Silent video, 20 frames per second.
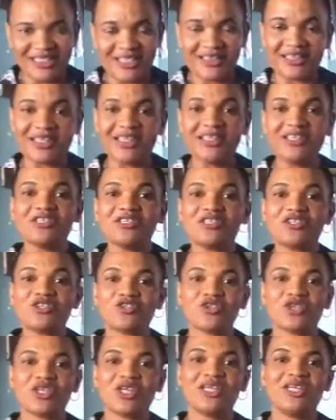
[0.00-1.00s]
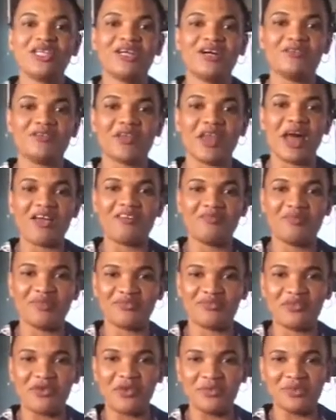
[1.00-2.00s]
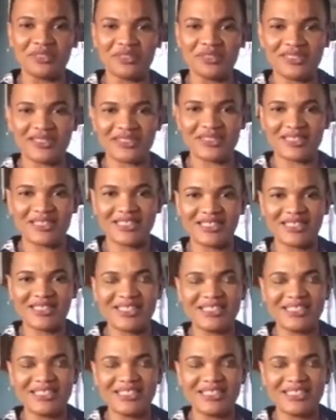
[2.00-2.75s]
the industry of live performance?